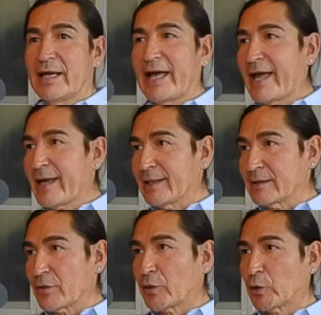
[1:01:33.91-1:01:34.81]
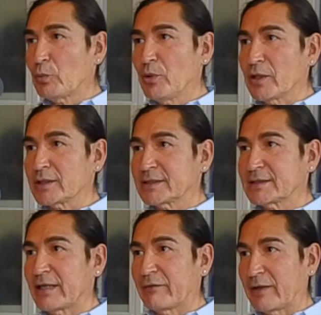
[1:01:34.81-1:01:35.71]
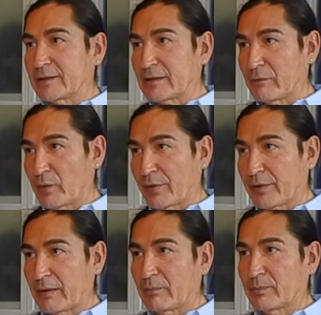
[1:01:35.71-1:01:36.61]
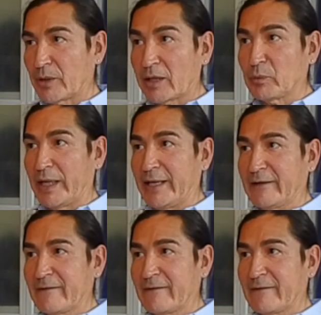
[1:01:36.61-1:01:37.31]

And through books, I fell in love with Broadway,